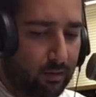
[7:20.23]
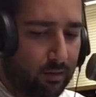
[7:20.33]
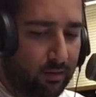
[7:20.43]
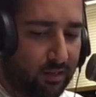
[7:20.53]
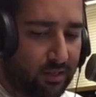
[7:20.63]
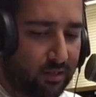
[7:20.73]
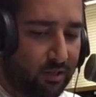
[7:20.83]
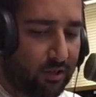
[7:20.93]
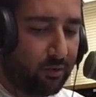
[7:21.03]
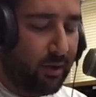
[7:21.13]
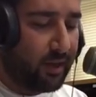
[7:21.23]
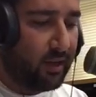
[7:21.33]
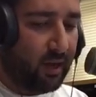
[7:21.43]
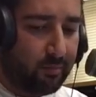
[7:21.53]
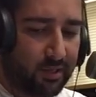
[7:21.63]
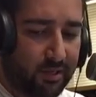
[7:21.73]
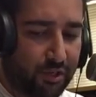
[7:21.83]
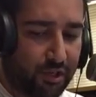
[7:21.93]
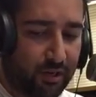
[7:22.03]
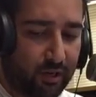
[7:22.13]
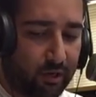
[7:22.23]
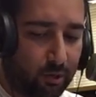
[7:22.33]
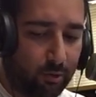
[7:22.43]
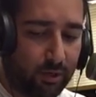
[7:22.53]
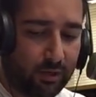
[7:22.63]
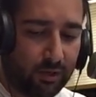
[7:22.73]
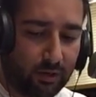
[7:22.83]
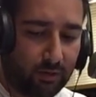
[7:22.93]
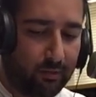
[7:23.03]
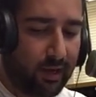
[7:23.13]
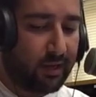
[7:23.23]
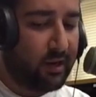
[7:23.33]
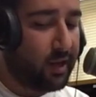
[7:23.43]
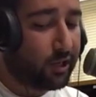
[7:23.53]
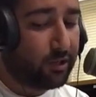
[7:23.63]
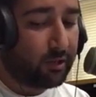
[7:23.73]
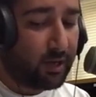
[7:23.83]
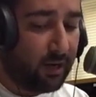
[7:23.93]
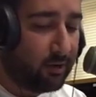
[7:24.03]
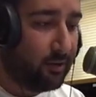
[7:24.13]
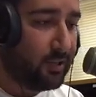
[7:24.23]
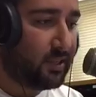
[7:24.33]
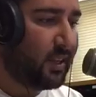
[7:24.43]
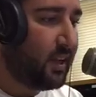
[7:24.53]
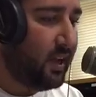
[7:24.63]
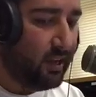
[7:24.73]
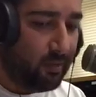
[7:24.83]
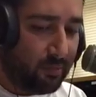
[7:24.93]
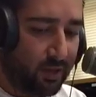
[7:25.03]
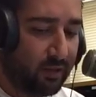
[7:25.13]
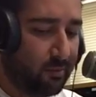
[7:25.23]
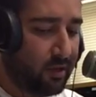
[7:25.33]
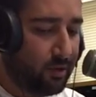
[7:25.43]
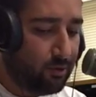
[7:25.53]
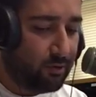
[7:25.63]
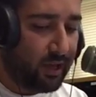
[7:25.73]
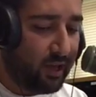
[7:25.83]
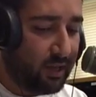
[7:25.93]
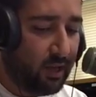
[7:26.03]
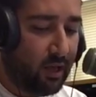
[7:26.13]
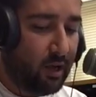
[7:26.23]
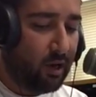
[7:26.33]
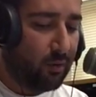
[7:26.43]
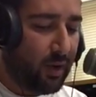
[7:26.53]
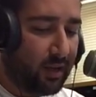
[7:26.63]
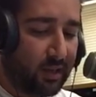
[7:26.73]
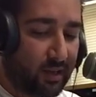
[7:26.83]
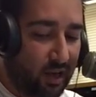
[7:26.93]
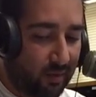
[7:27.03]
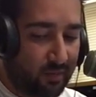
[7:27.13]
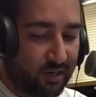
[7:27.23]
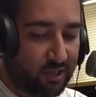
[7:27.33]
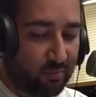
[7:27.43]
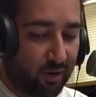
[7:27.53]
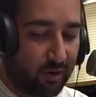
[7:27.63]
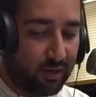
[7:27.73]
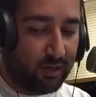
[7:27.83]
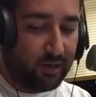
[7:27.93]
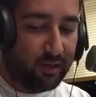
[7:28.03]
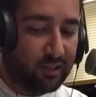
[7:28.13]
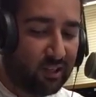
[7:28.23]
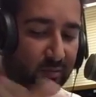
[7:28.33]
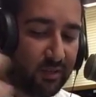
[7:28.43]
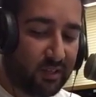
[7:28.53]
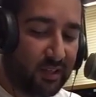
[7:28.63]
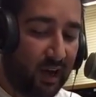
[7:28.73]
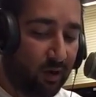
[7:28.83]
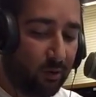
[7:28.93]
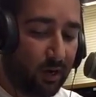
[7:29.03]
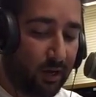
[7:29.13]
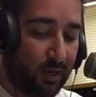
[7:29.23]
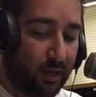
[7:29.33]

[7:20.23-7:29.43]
This Iraqi opposition included the Iraqi National Congress, the KDP, the PUK, Iraqi Communist Party, Islamist Dawa,